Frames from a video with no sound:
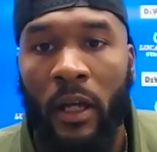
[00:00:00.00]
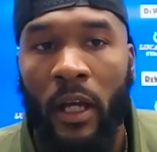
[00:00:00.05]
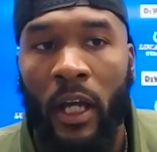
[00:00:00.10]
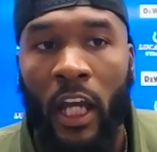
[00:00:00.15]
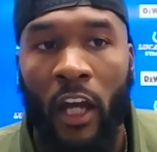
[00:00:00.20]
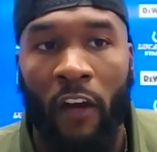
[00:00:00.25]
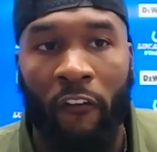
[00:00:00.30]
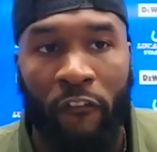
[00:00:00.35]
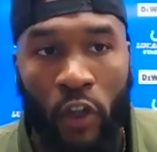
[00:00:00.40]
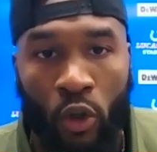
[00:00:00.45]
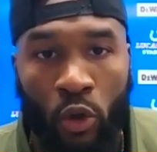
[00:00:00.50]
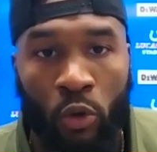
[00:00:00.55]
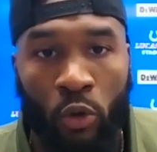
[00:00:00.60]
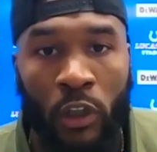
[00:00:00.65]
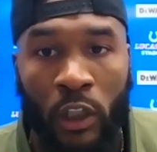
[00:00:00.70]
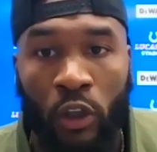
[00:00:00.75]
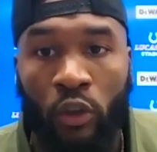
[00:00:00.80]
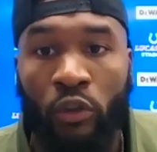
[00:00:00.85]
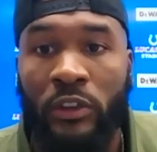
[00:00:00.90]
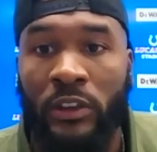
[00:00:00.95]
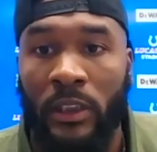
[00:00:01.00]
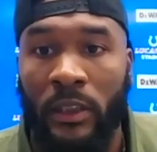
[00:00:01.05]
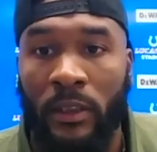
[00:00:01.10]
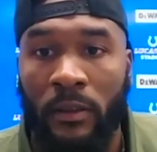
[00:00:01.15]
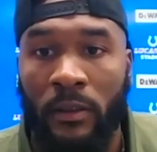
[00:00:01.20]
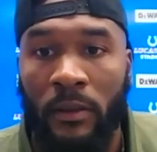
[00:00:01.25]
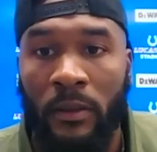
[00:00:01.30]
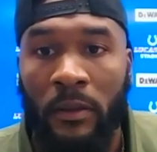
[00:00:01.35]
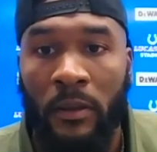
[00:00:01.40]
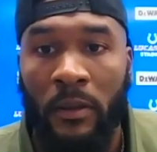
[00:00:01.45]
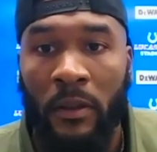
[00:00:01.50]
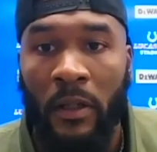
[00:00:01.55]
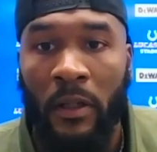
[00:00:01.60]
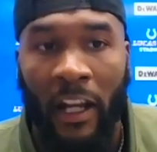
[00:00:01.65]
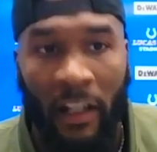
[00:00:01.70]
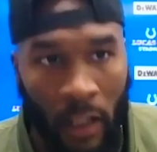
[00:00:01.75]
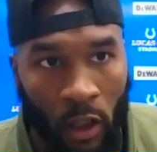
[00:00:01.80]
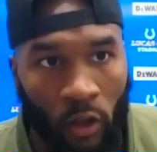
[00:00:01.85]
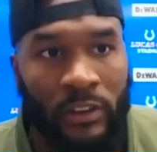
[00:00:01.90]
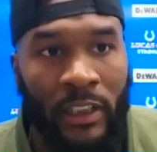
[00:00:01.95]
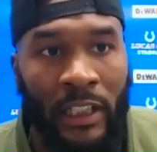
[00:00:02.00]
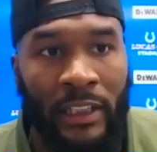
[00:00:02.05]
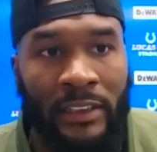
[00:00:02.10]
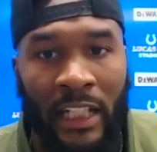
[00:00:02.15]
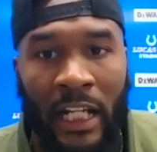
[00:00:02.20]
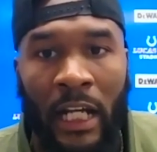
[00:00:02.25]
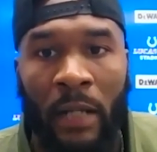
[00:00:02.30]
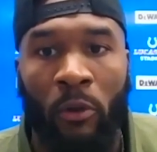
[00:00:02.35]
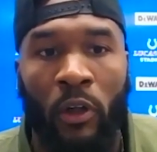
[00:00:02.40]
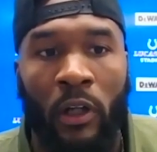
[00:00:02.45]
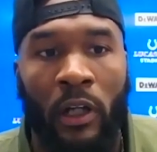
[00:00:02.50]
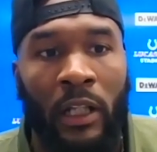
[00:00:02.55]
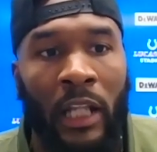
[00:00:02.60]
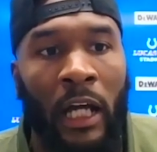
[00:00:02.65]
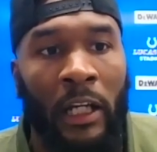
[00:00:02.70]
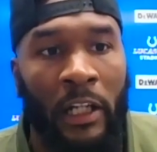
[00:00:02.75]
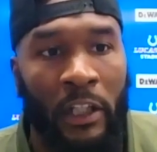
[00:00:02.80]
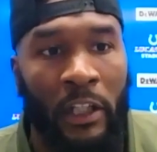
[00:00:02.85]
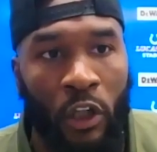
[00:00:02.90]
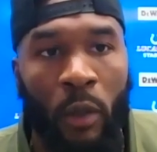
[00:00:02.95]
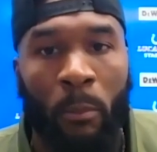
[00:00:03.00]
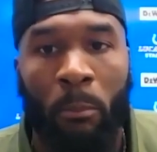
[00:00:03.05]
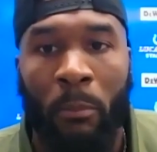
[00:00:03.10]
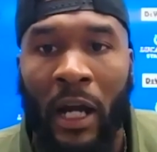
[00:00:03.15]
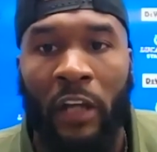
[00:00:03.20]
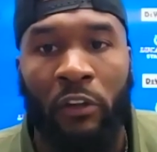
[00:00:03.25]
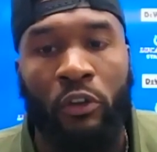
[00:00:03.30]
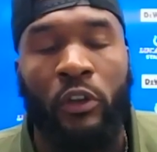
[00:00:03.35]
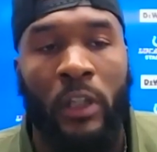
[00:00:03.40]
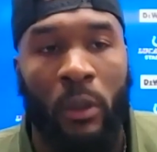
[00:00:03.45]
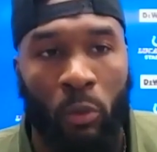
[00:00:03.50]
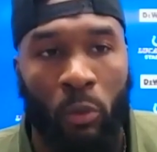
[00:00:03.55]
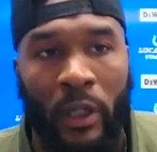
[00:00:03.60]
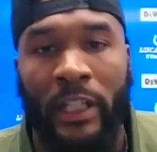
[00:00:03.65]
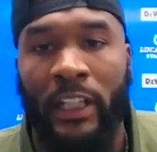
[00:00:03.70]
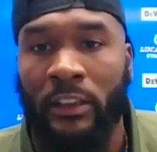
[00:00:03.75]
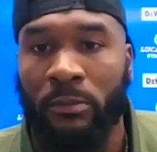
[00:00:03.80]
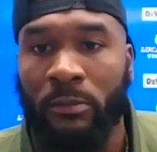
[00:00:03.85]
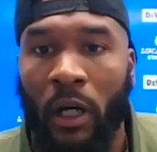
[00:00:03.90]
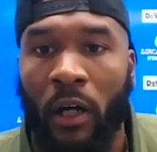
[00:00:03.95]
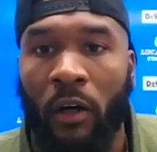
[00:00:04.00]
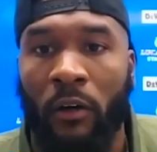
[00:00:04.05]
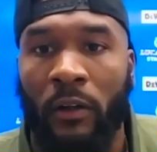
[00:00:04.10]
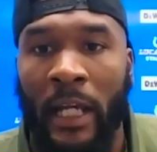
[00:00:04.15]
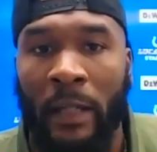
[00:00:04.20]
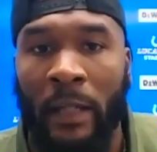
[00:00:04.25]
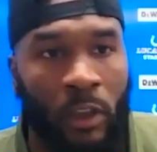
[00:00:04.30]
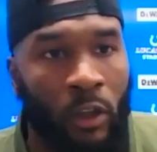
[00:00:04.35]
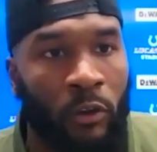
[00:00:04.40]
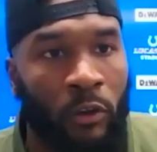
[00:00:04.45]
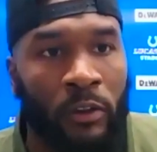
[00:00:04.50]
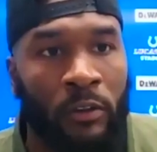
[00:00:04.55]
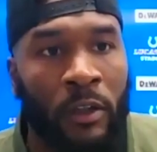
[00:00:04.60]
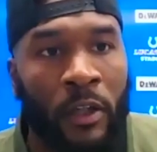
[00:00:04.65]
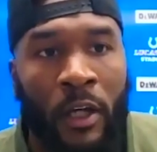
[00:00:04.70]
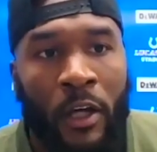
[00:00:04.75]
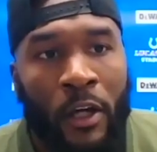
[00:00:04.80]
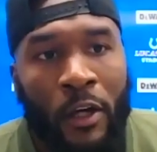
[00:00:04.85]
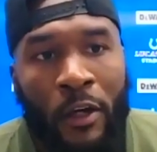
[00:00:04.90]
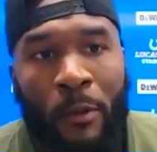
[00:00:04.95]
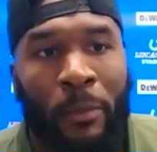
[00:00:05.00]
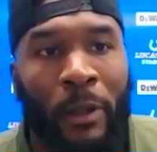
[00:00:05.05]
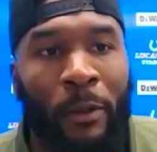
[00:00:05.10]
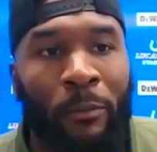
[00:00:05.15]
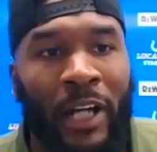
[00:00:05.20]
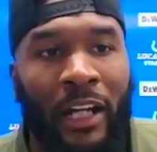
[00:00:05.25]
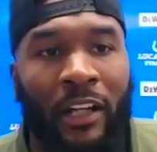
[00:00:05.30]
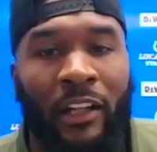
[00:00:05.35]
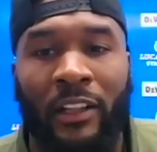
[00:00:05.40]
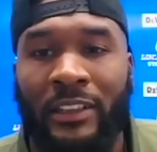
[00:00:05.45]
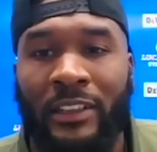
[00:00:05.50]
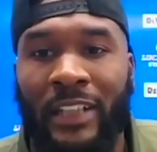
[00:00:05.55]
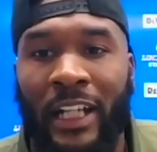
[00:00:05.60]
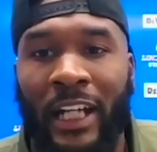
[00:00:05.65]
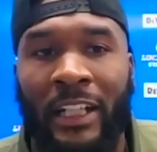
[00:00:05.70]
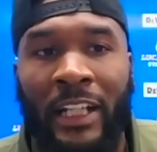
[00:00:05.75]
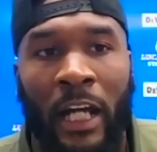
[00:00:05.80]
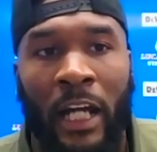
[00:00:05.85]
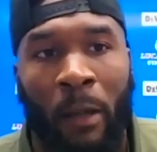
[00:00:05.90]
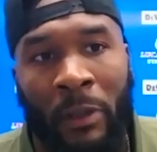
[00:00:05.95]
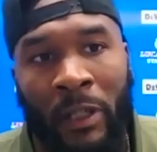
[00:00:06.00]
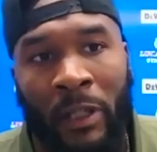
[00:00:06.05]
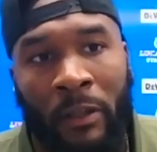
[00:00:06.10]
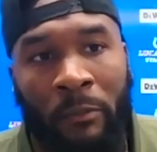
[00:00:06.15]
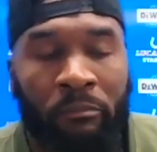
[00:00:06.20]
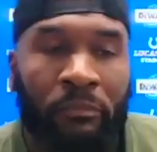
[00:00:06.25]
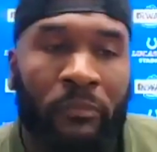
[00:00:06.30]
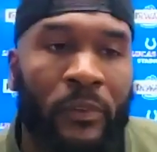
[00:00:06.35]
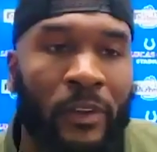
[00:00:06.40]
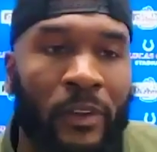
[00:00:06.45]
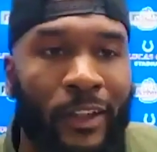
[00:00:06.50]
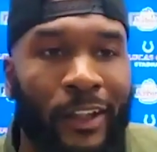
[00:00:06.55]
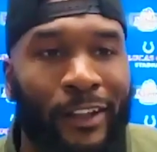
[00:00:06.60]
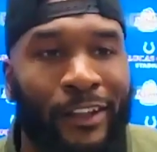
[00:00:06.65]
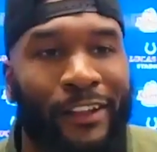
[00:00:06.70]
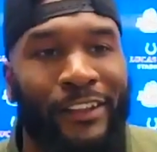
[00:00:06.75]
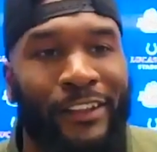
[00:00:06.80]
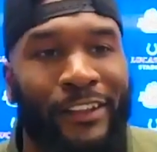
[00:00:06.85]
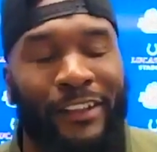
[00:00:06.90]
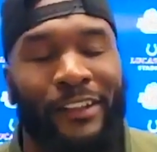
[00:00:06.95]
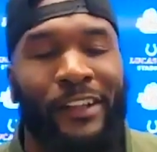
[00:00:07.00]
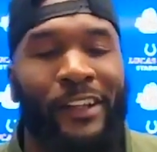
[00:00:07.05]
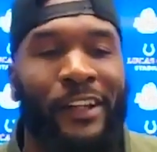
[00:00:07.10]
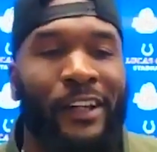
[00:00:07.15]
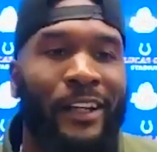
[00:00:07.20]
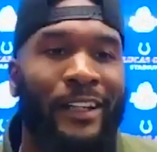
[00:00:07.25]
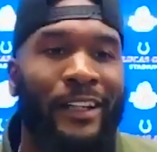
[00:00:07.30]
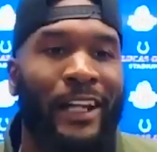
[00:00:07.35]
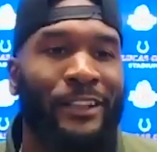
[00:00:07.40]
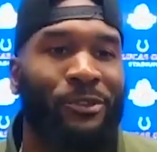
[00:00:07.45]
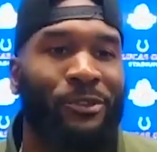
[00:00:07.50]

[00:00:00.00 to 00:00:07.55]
If you losing, as long as that time on the clock in your mind, you can win this ball game. So people got to understand that. I mean, this